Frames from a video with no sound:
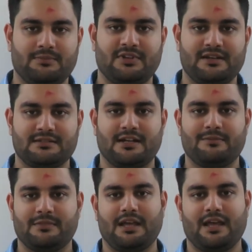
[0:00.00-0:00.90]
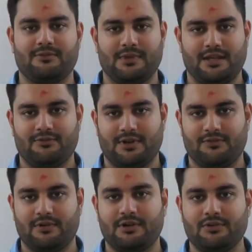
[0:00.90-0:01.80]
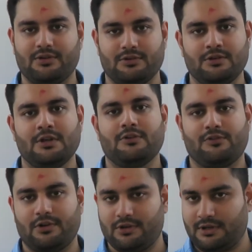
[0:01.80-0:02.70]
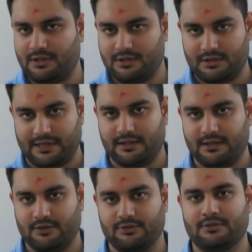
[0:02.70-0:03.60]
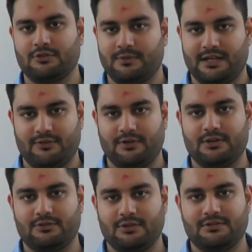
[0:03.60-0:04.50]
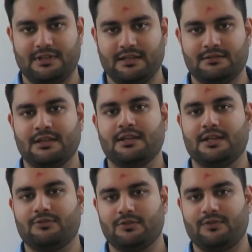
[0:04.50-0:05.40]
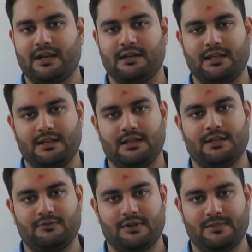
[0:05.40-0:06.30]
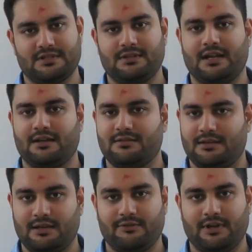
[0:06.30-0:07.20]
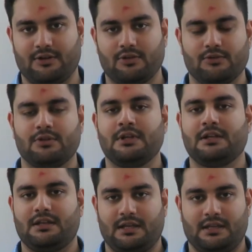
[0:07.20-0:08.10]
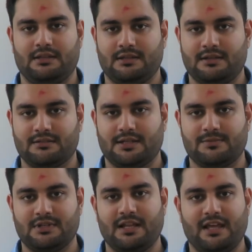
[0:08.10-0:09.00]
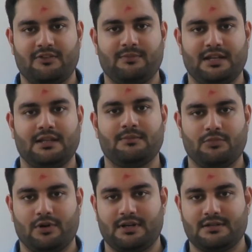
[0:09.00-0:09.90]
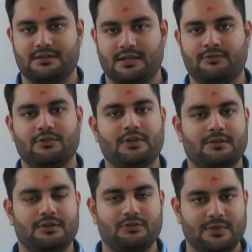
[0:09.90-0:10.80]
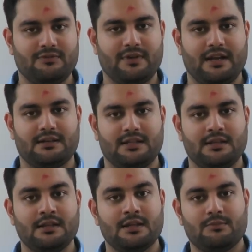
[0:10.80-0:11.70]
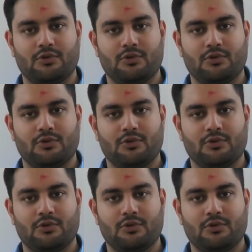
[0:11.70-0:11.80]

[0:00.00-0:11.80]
websites that I may have referred to you for your later use. You may refer to those links if you find any information that is relevant to you. In the description I have many important stuff. You may find the